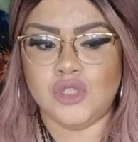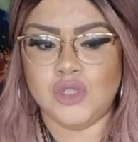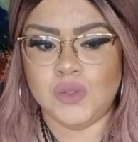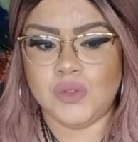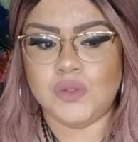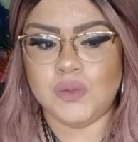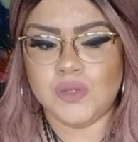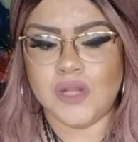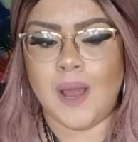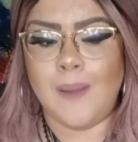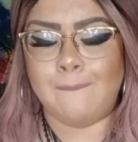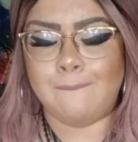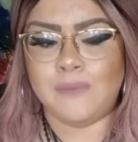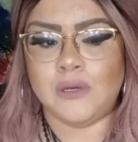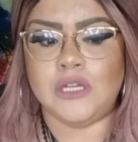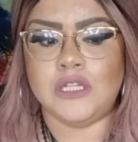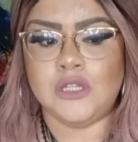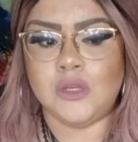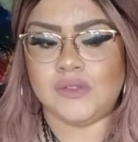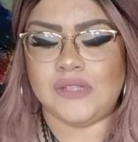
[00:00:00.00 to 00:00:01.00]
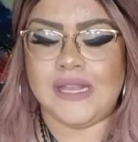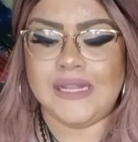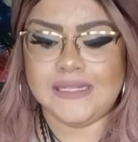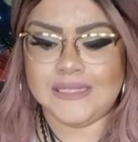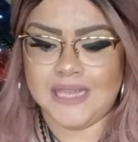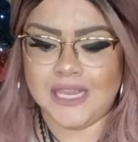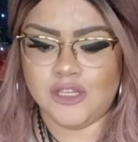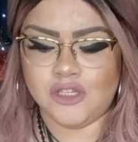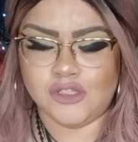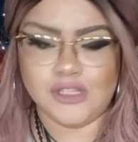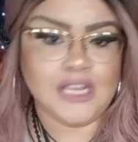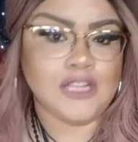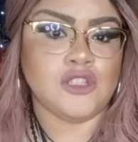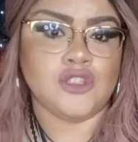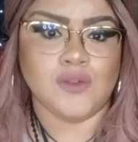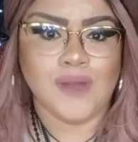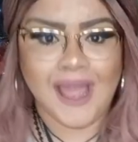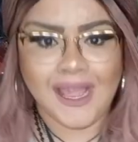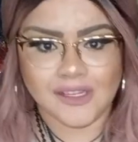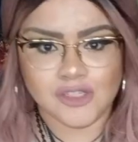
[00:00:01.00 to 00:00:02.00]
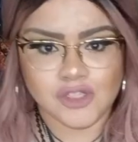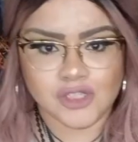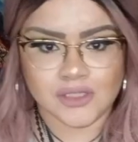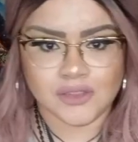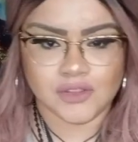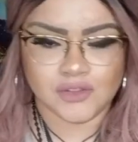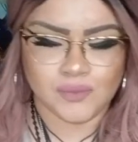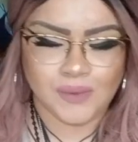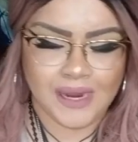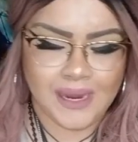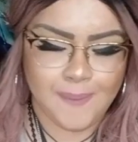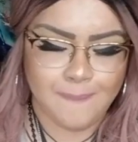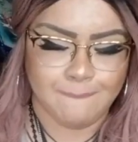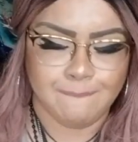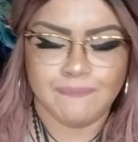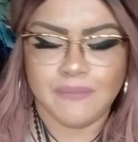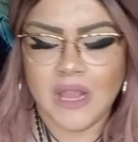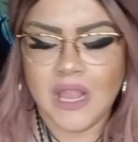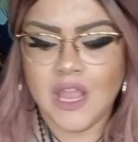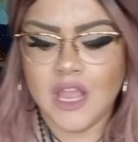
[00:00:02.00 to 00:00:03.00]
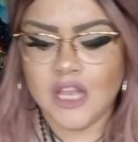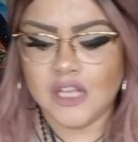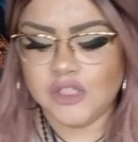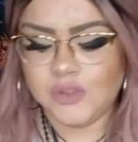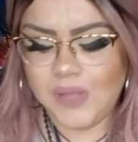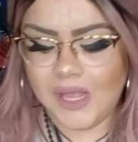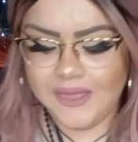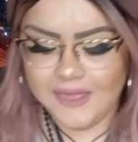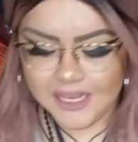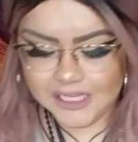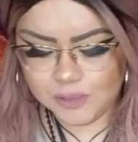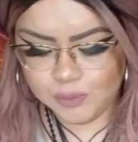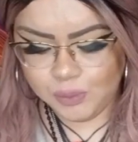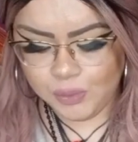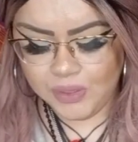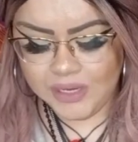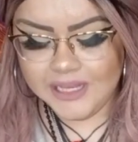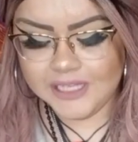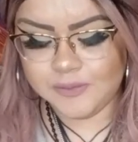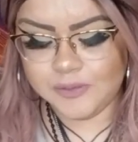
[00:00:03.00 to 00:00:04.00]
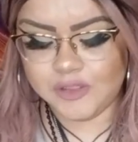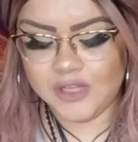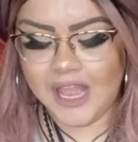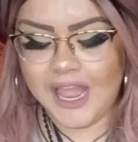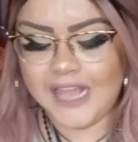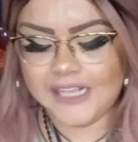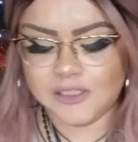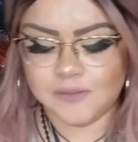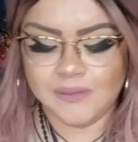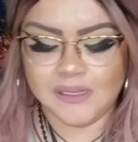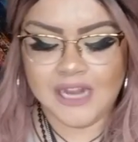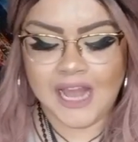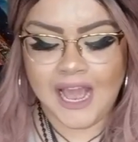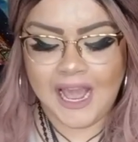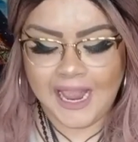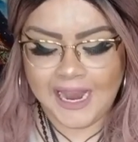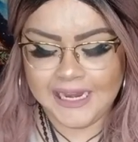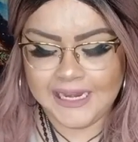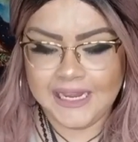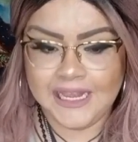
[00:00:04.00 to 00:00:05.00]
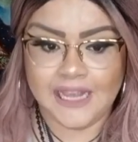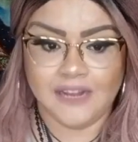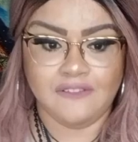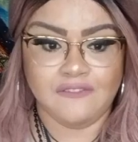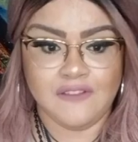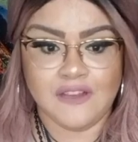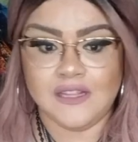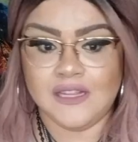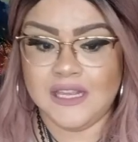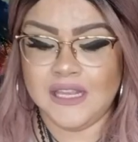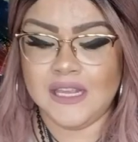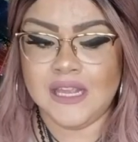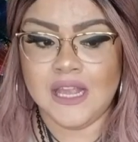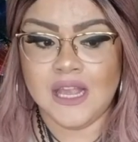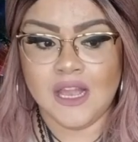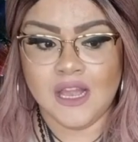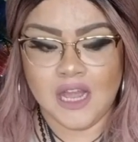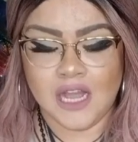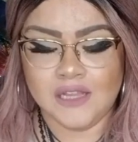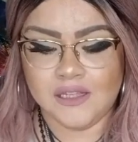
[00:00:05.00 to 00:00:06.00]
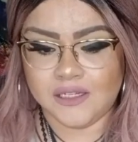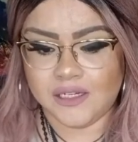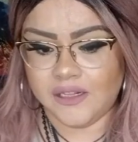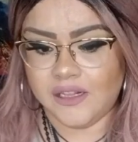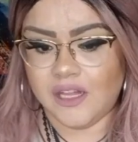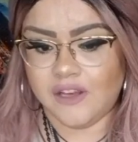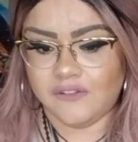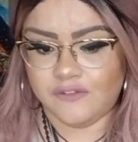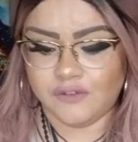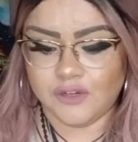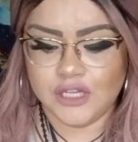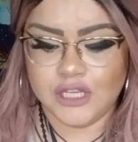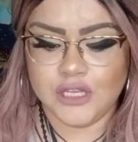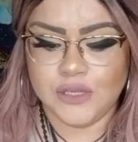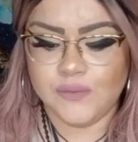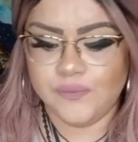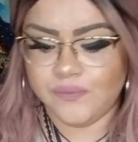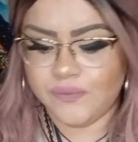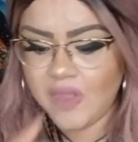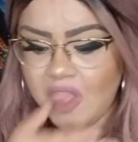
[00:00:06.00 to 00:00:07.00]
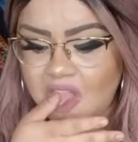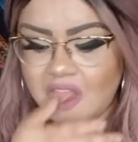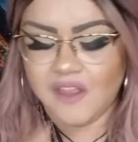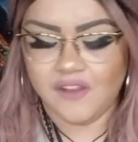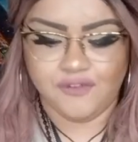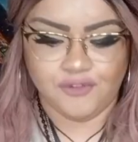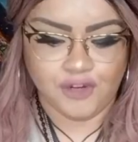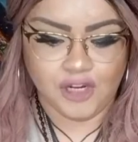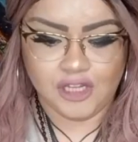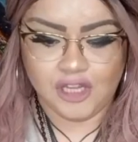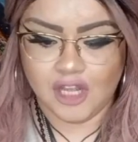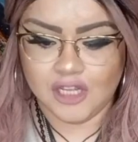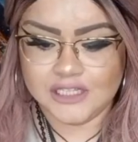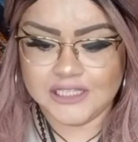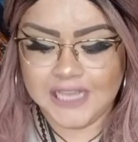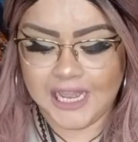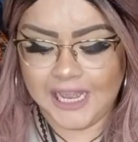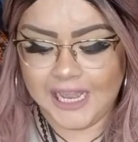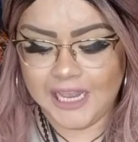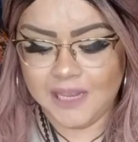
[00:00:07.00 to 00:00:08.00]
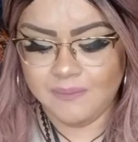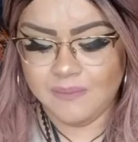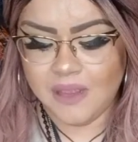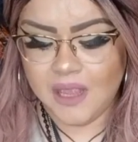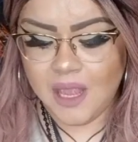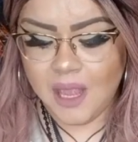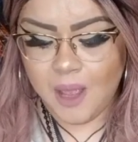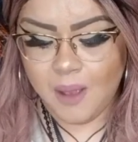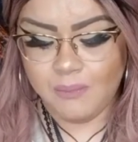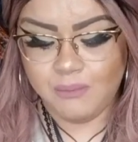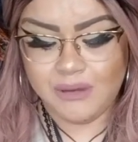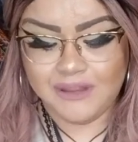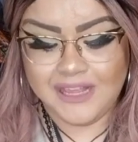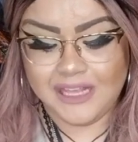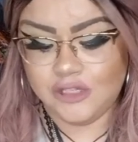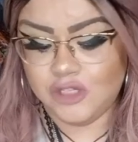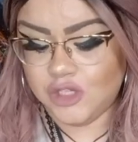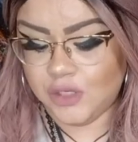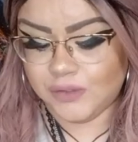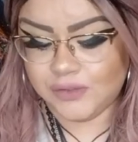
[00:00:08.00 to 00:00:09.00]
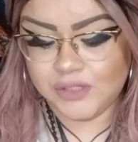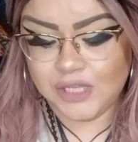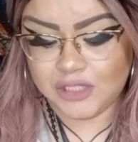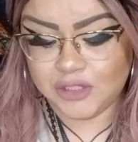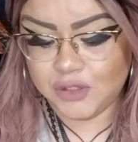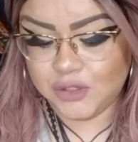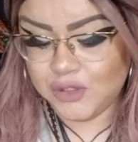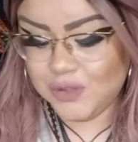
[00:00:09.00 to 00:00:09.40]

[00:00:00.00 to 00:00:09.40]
you do not put those intentions into actions, right? So at this point, this person has been hiding and feeling a lot of love for you for a long time, but they chose not to